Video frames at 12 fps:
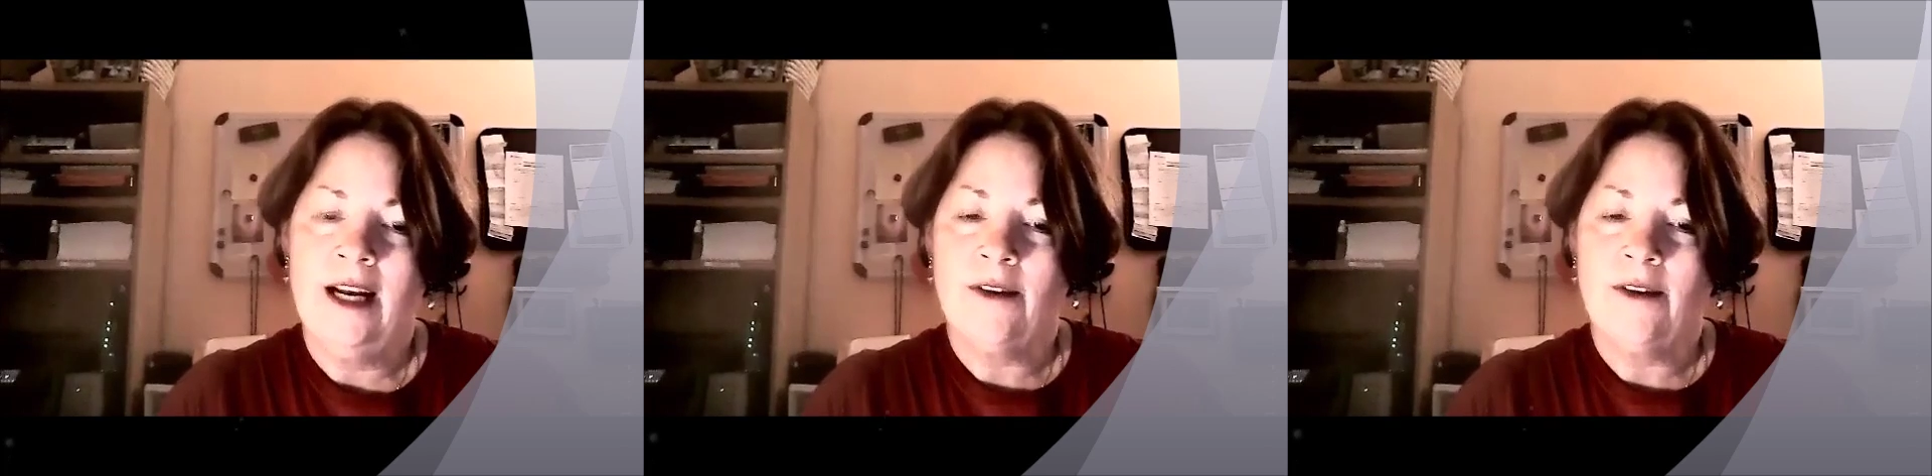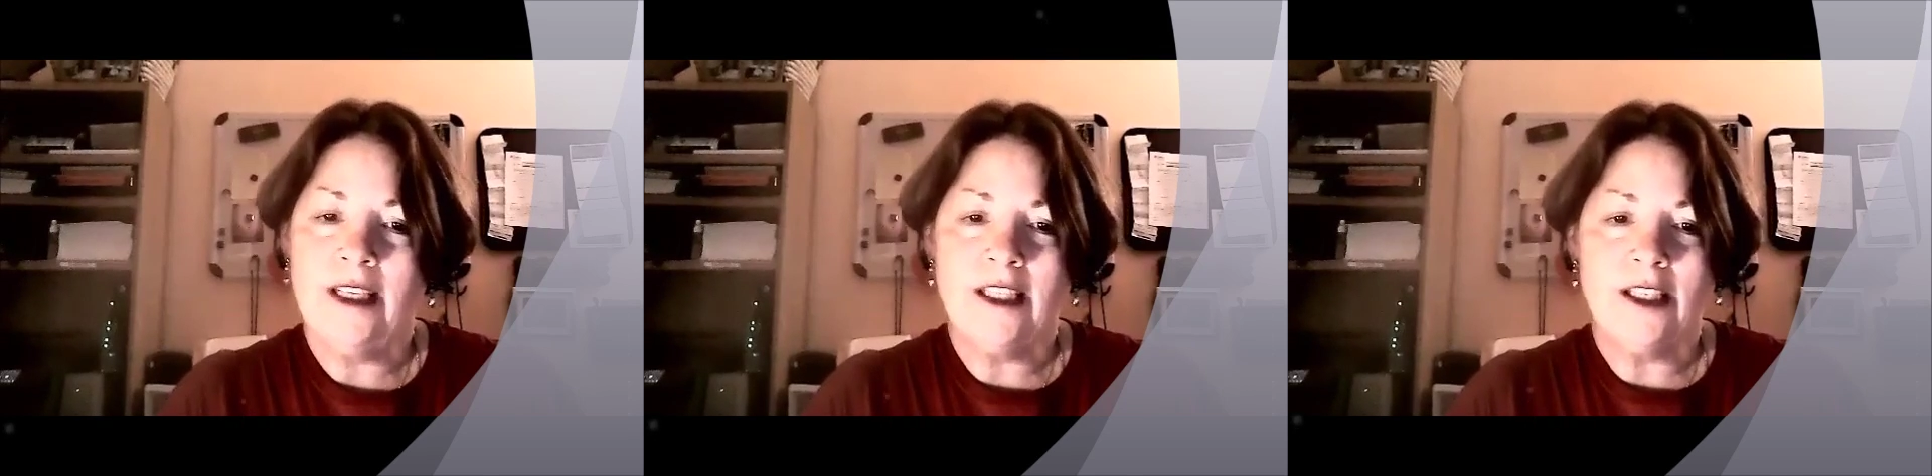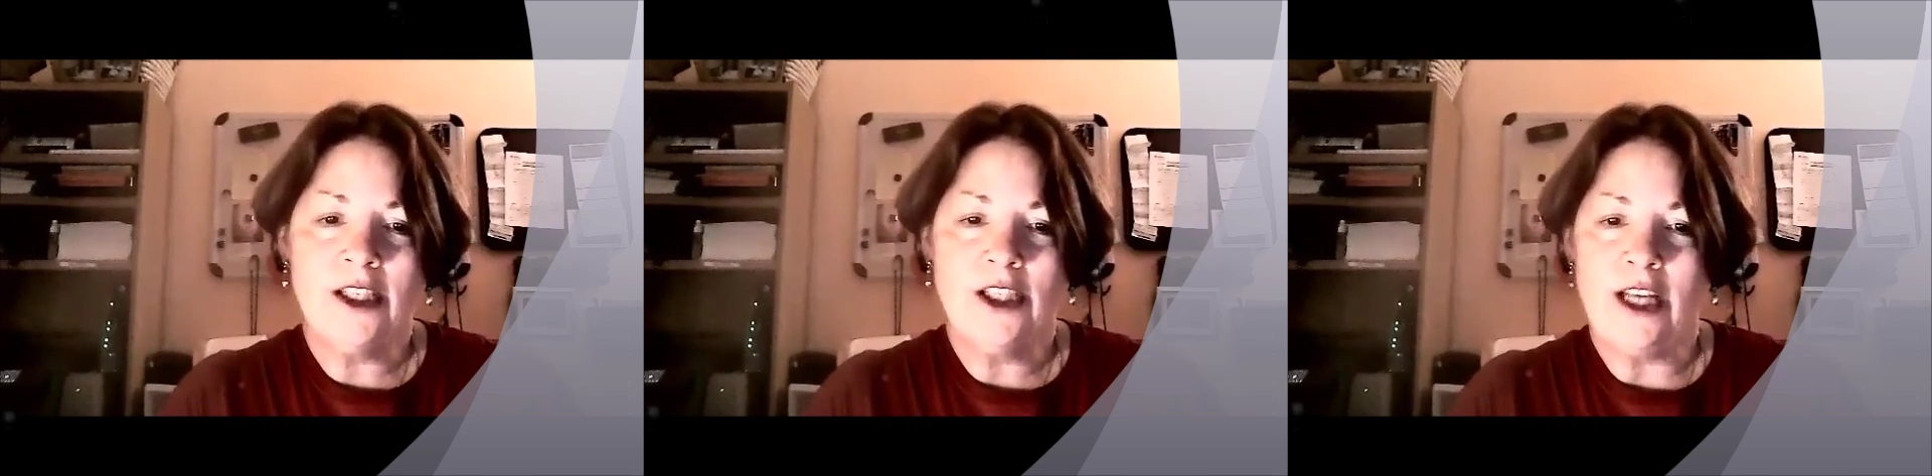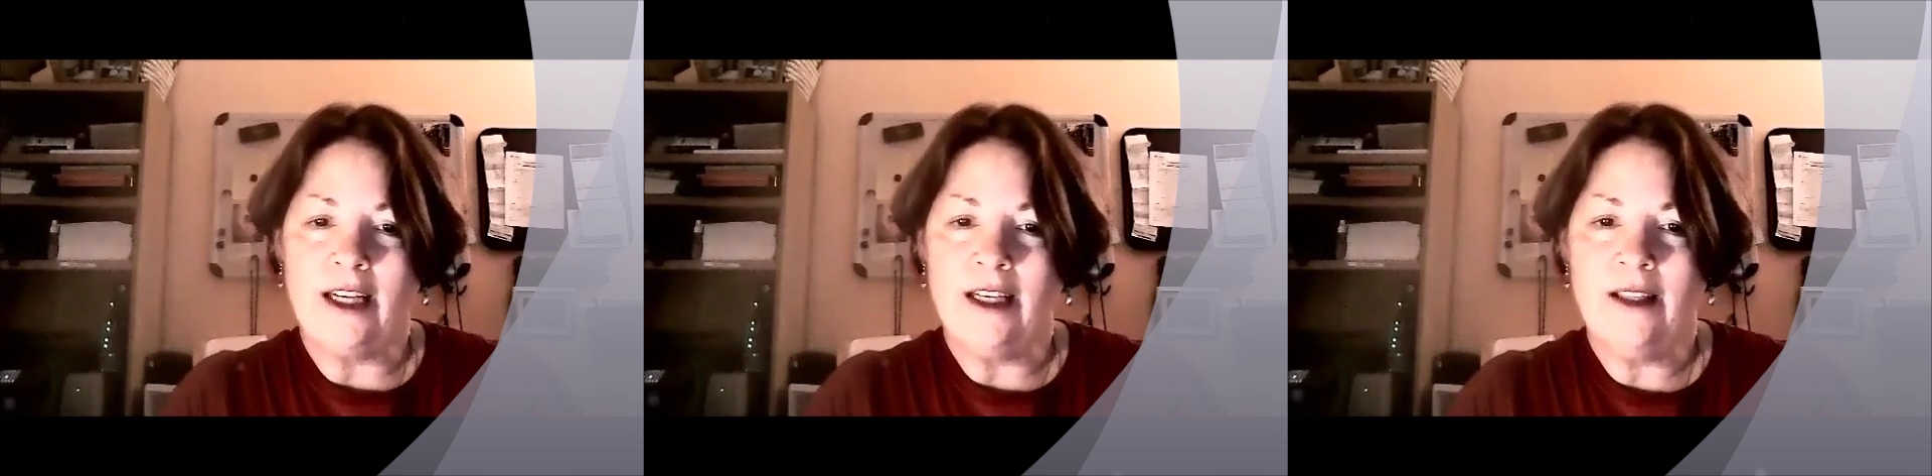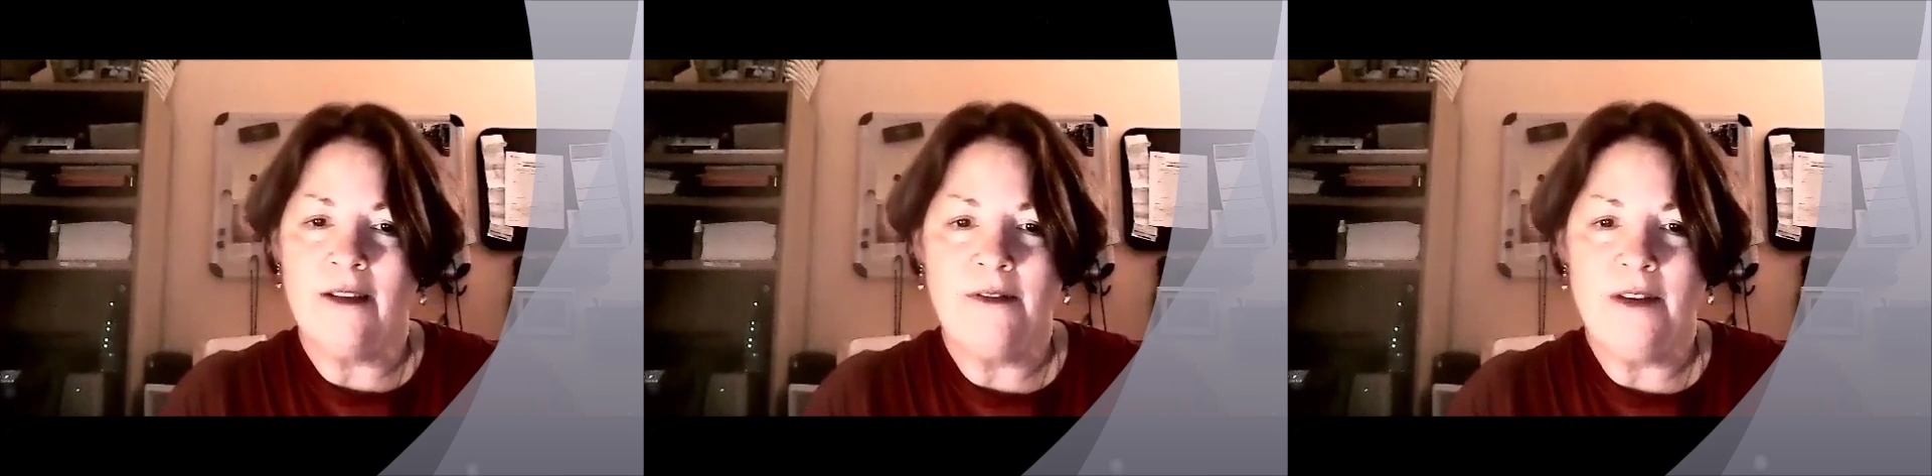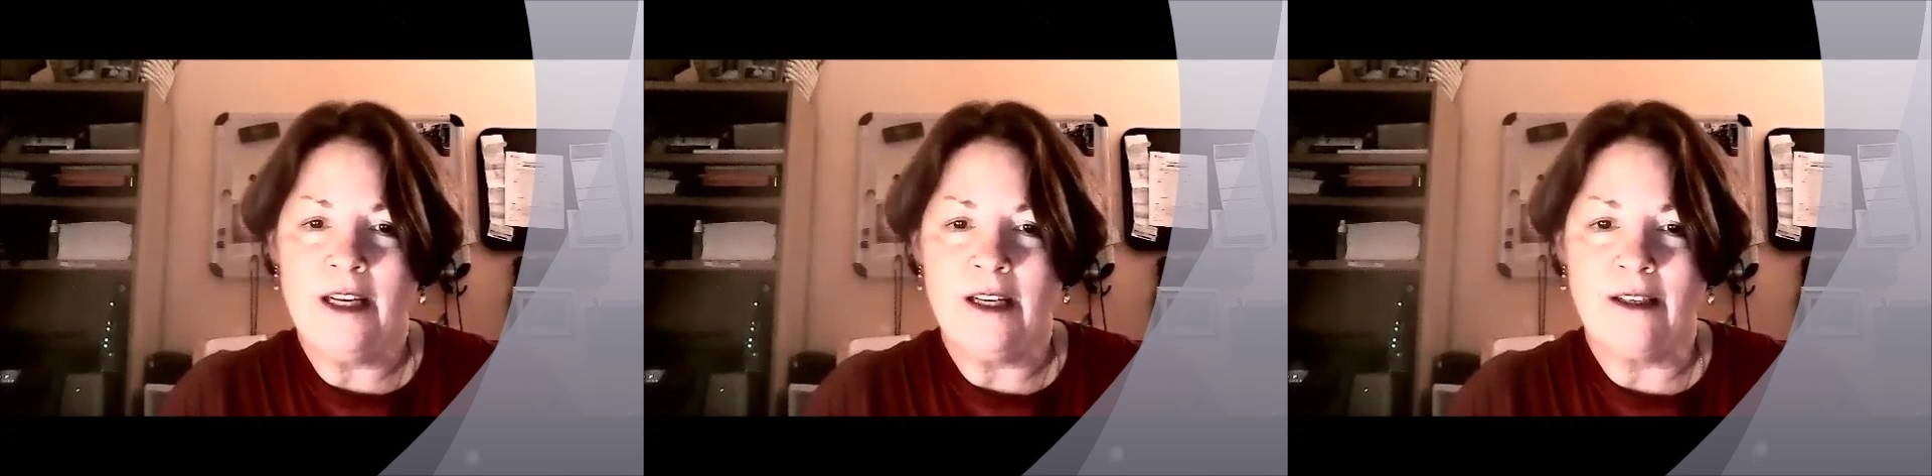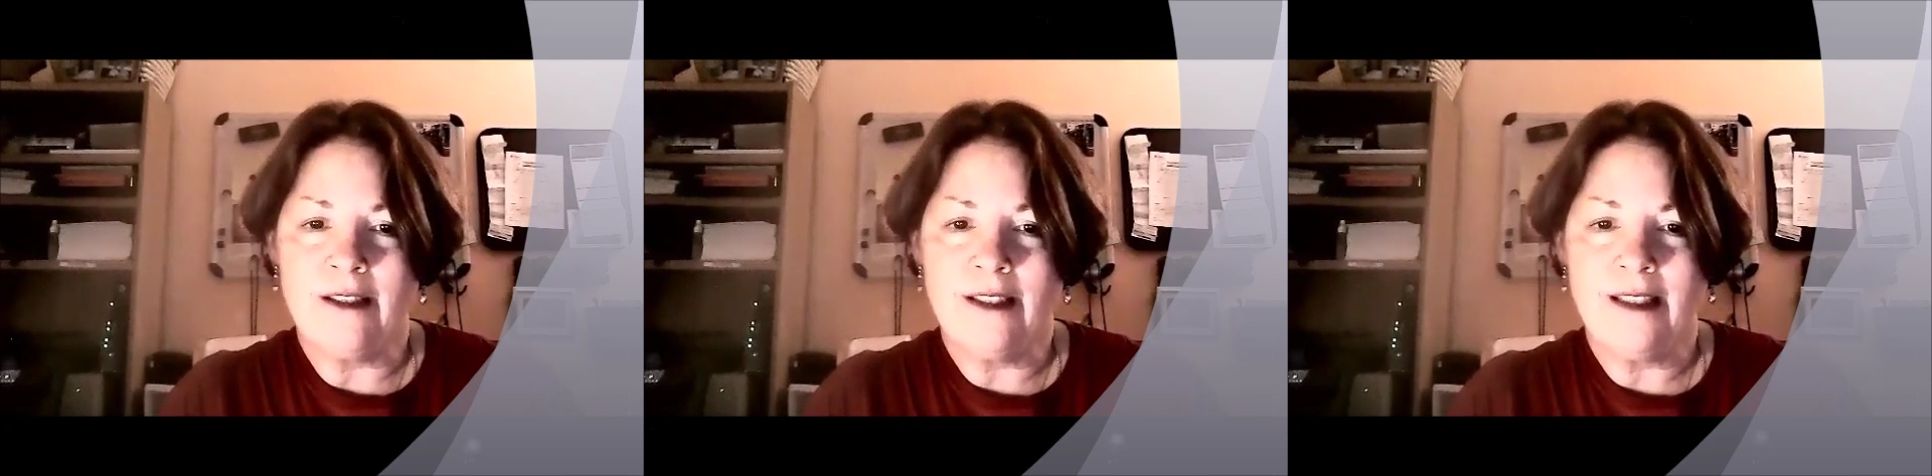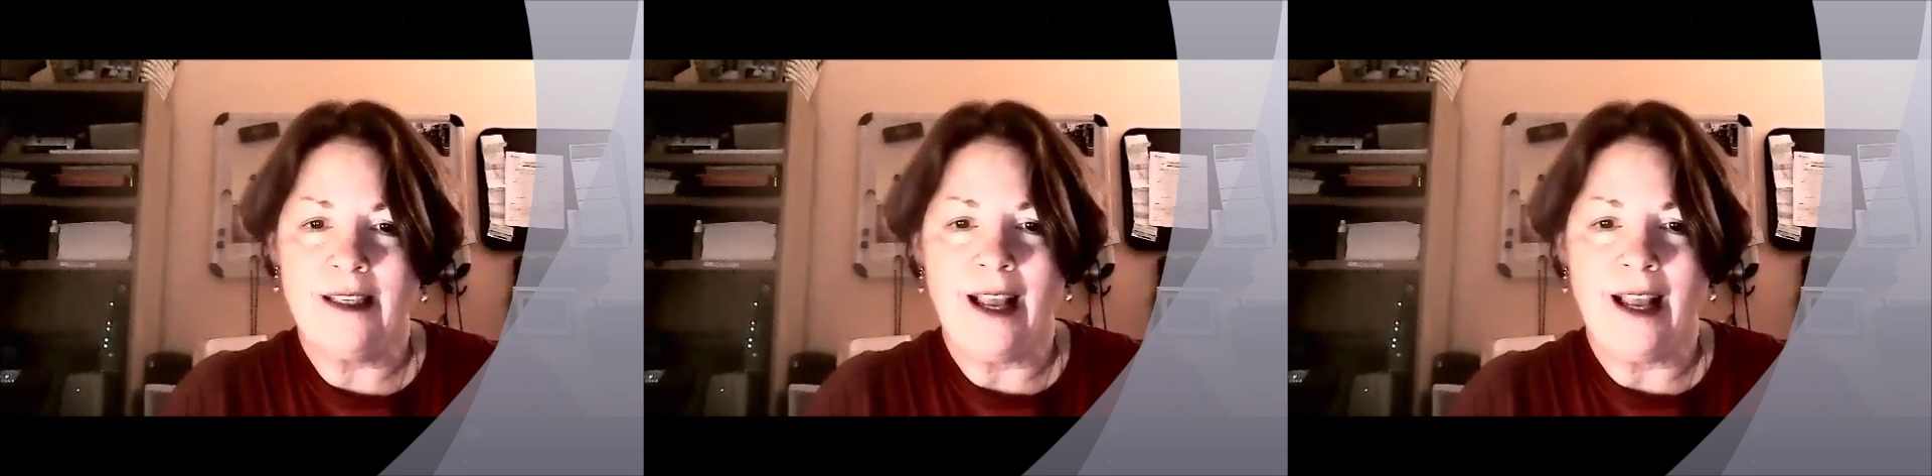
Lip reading: Really just shedding the fears